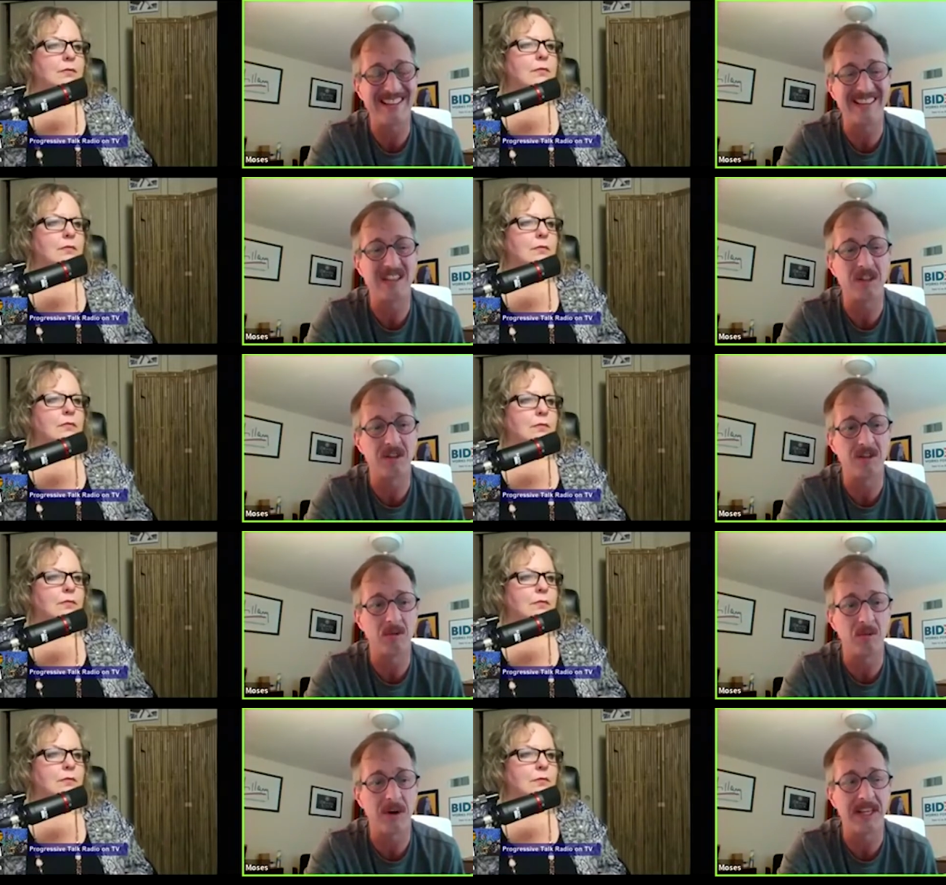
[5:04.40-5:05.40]
Speaker 1: easy to,
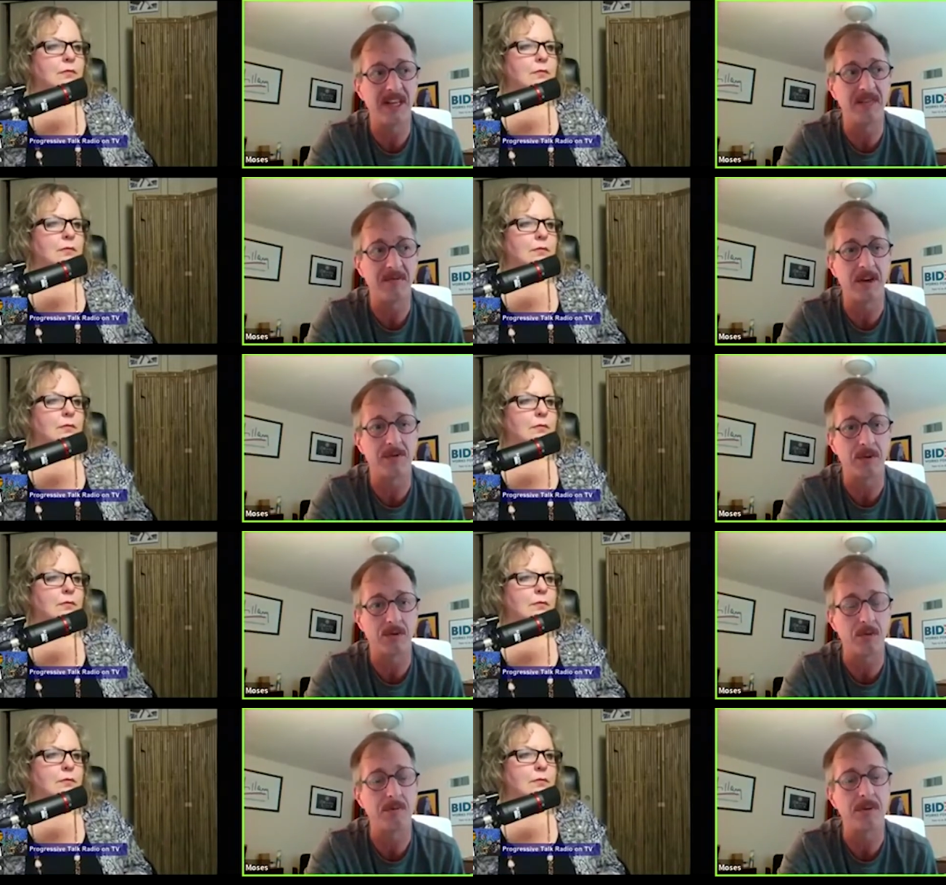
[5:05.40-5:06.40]
you want to get involved
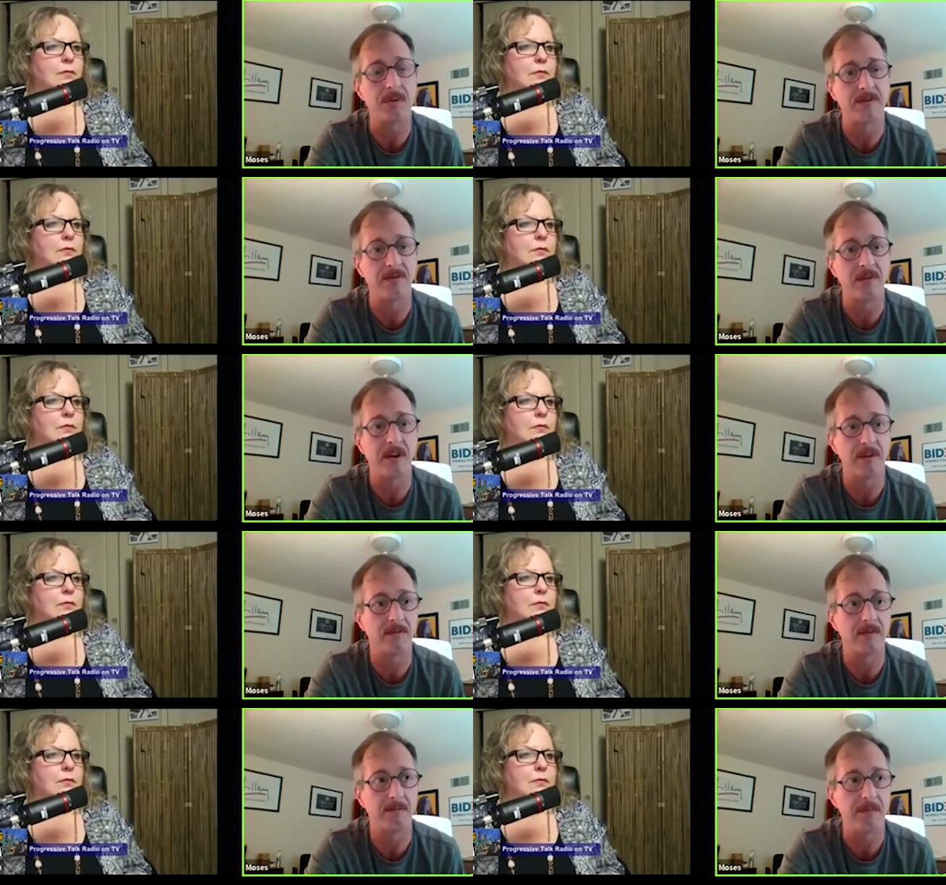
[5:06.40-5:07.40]
with groups of,
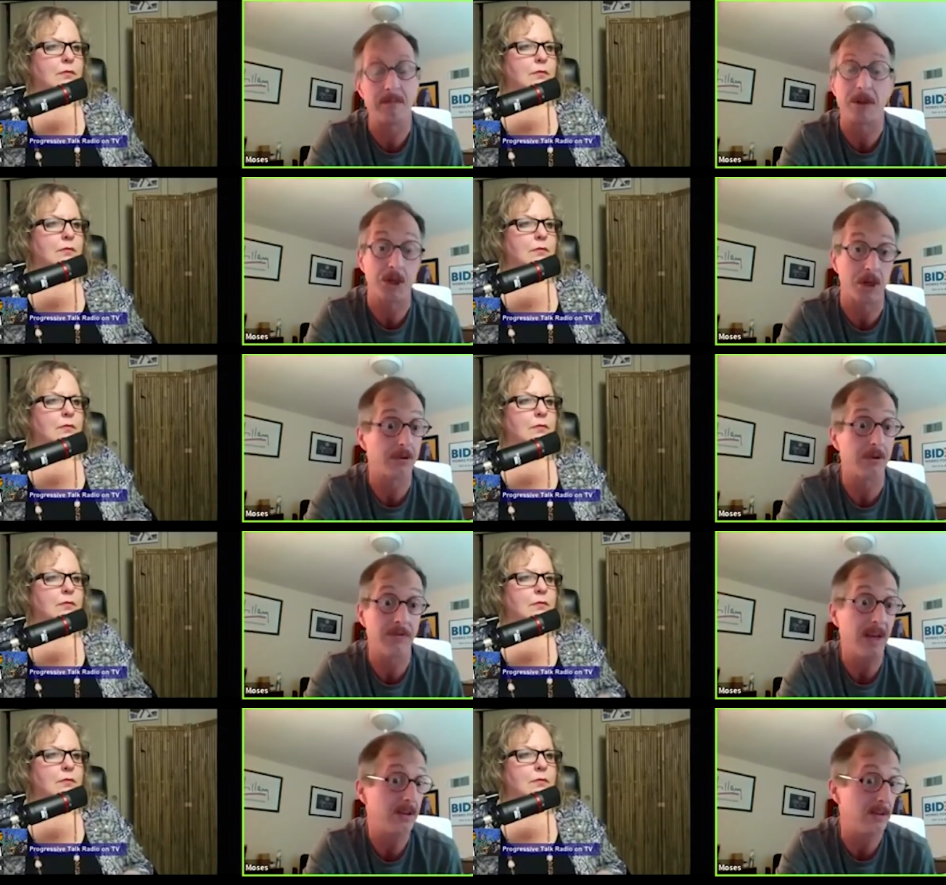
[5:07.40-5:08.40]
of people that share
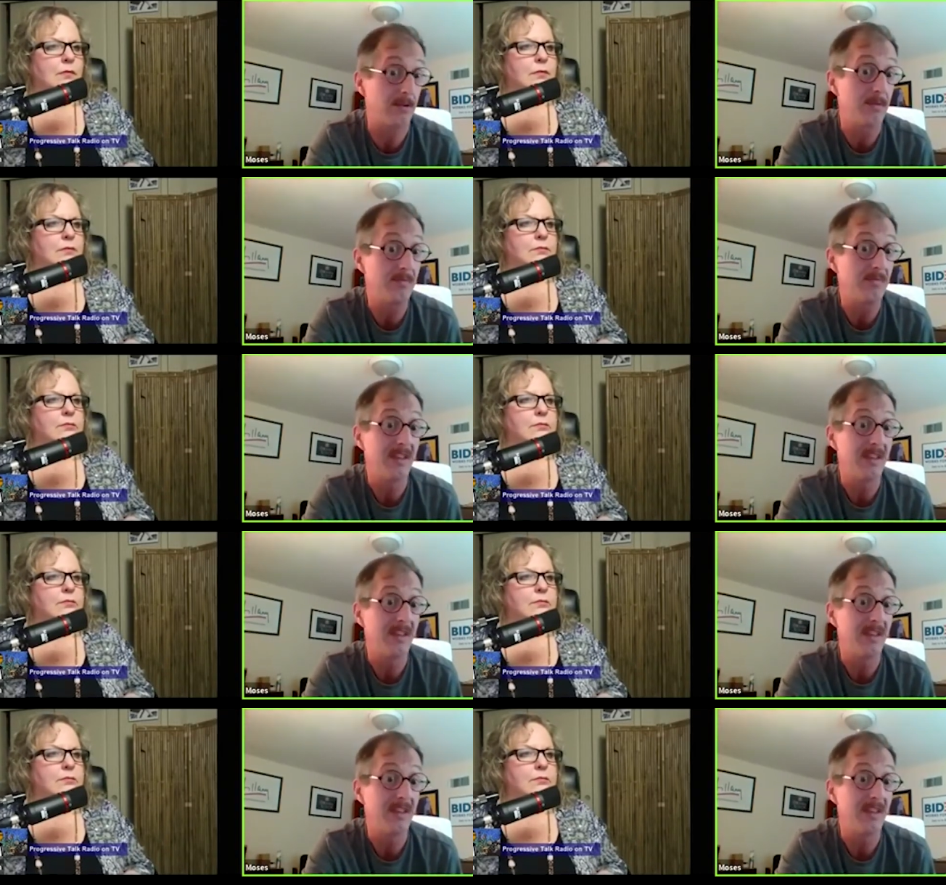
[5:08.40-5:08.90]
your values.